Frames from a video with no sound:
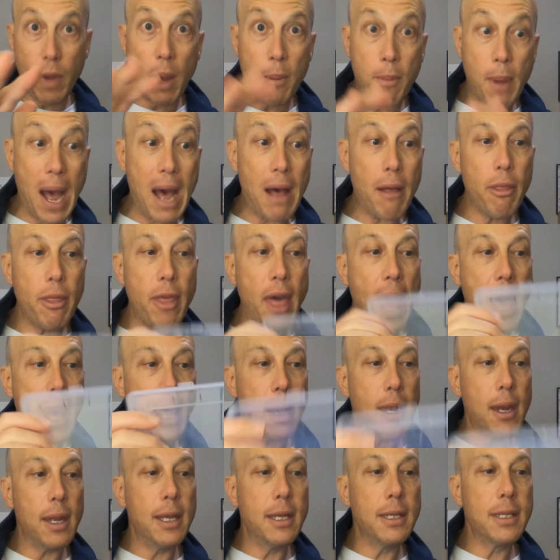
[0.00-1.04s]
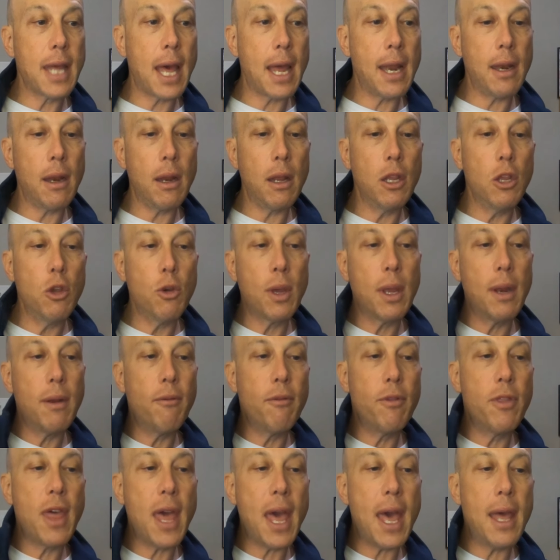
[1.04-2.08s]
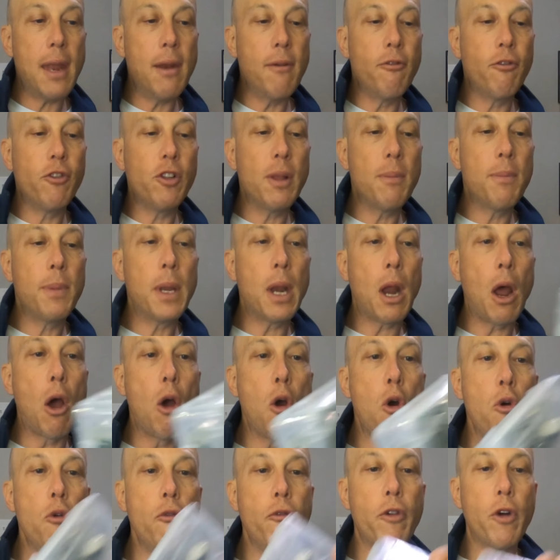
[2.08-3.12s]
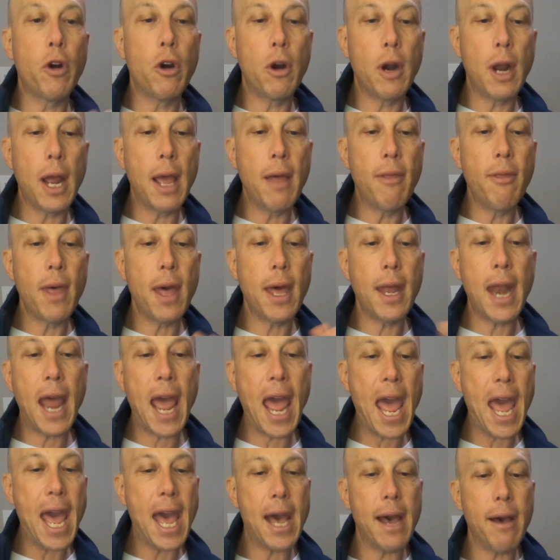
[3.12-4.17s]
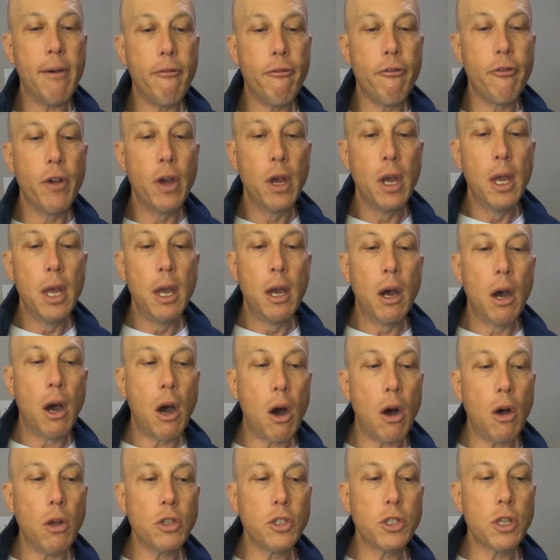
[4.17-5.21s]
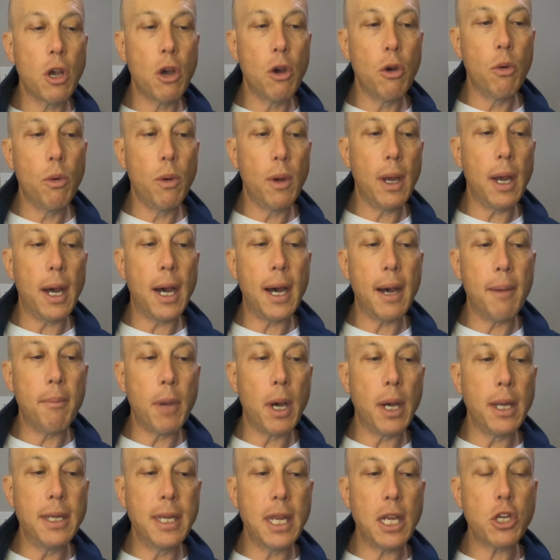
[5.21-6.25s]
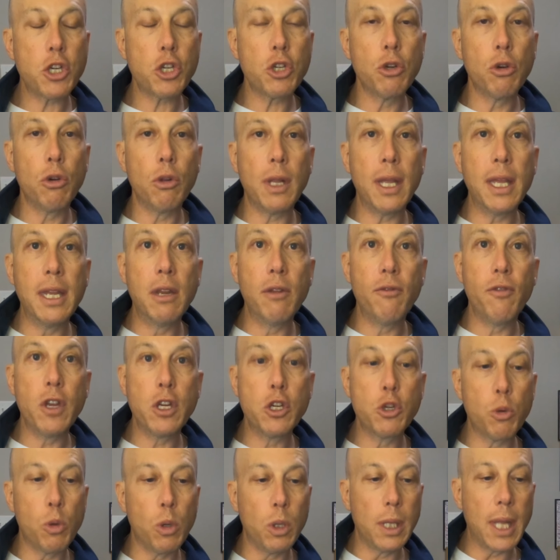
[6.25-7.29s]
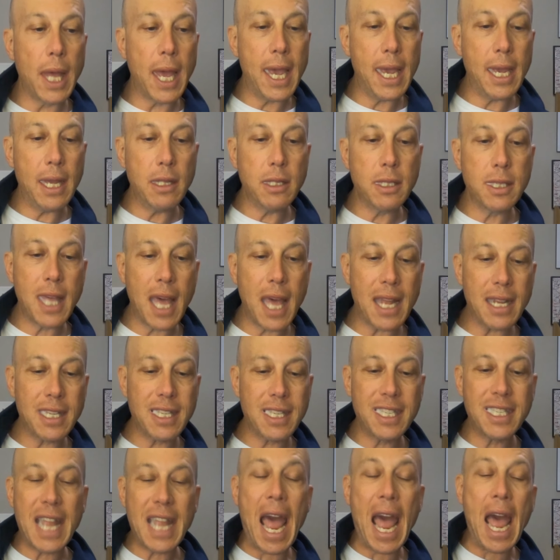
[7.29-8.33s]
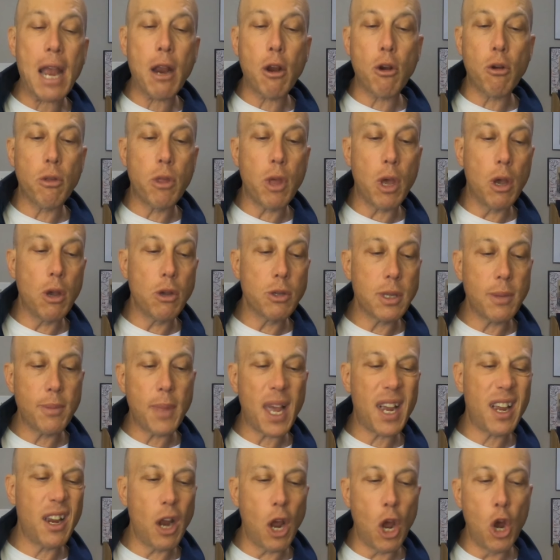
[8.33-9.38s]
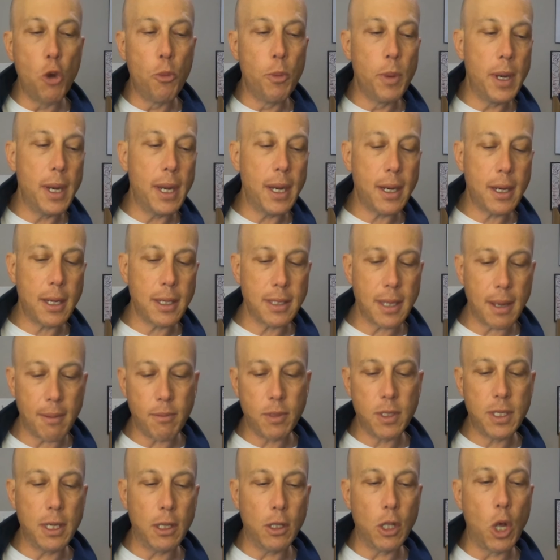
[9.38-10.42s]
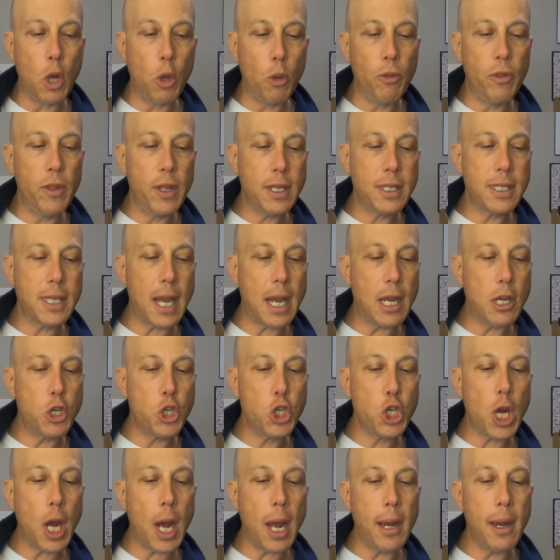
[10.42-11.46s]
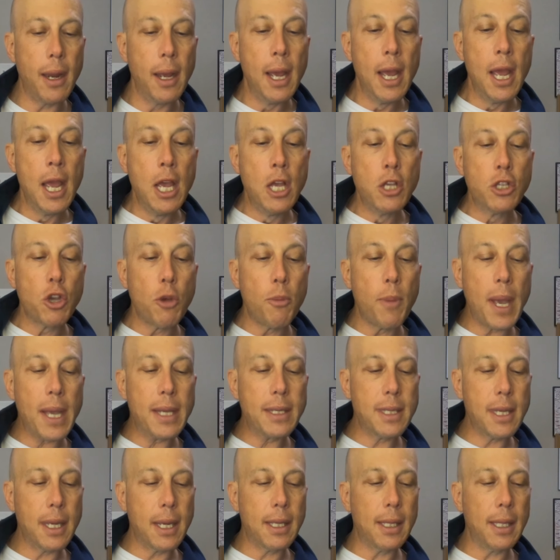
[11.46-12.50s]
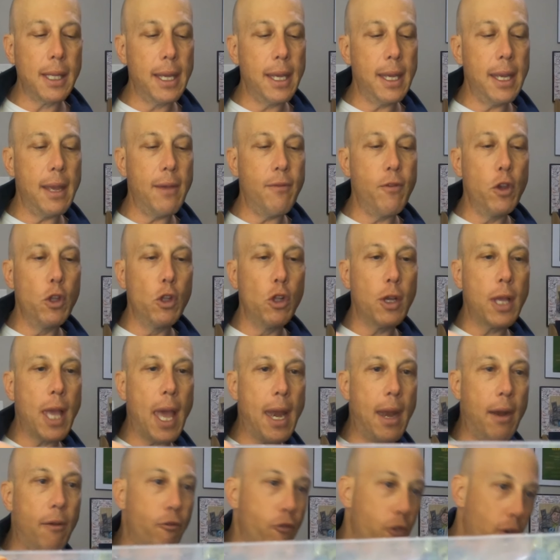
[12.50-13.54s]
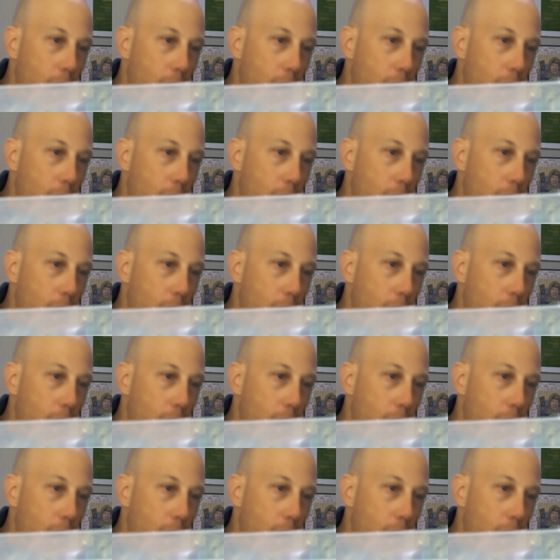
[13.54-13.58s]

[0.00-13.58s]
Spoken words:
about that is that you can then flip it over and then have also additional individual lanes that stagger those. I'm not going to open it because I'm still holding this side shut. So basically, if you look at it